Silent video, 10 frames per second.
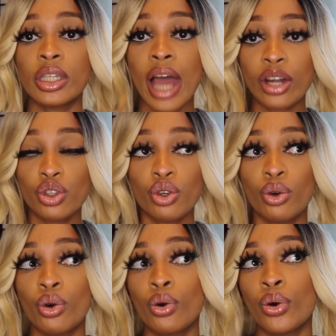
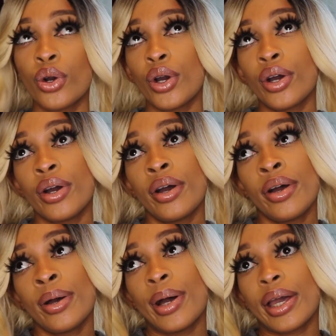natural,
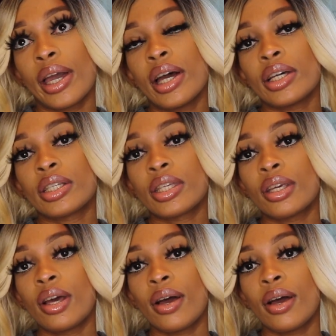I guess,